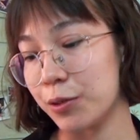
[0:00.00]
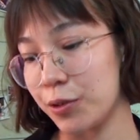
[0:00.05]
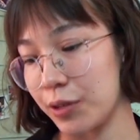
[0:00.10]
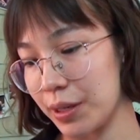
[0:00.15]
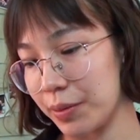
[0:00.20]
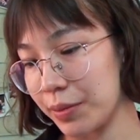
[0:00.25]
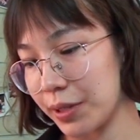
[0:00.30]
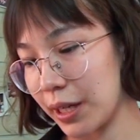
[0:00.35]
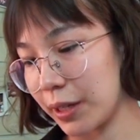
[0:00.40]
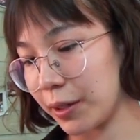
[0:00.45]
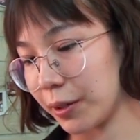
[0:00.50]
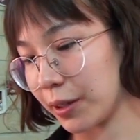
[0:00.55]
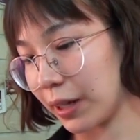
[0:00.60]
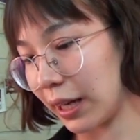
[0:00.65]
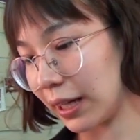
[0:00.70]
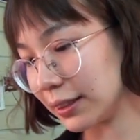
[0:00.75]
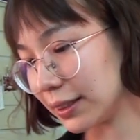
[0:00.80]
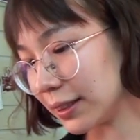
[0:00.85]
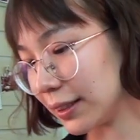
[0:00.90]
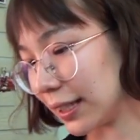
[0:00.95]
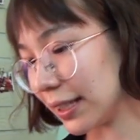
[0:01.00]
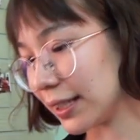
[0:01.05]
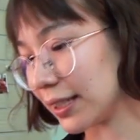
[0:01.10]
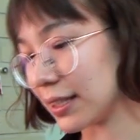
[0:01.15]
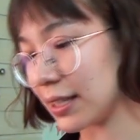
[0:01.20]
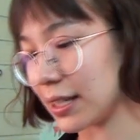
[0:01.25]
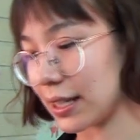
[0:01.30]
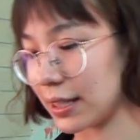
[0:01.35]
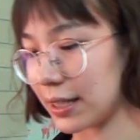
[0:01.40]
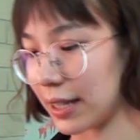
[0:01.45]
dreams and her
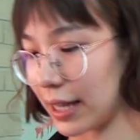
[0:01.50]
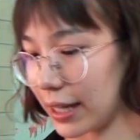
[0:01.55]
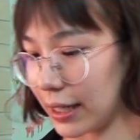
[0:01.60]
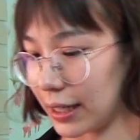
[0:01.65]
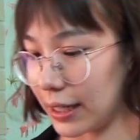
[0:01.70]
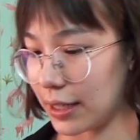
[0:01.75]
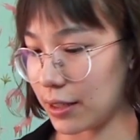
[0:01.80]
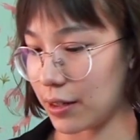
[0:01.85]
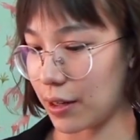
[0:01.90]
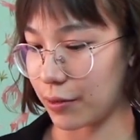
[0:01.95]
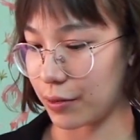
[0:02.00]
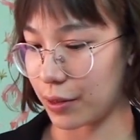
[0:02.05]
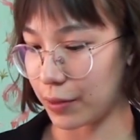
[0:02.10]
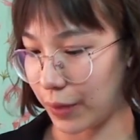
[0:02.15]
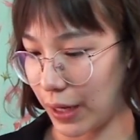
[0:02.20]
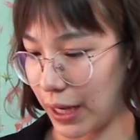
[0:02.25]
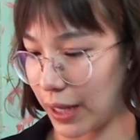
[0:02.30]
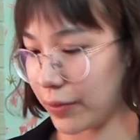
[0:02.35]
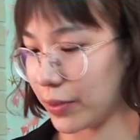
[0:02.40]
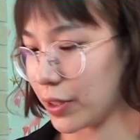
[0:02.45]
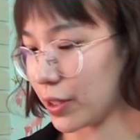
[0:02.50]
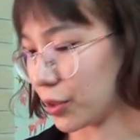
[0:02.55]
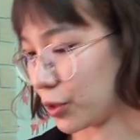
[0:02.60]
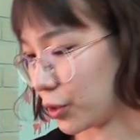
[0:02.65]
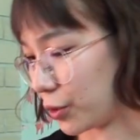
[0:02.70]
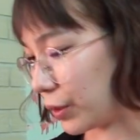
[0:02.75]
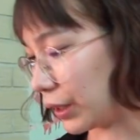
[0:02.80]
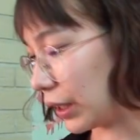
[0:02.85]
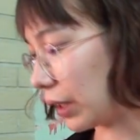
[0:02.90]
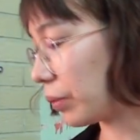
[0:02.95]
adolescent anxieties are revived
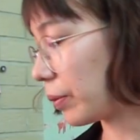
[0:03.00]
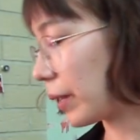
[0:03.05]
during